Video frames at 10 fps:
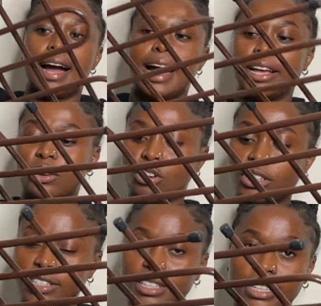I
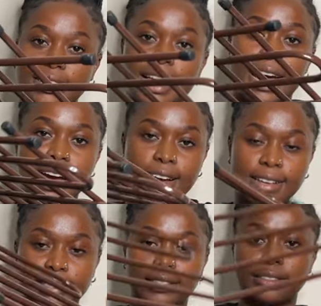got these
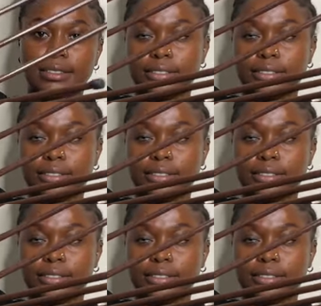hangers.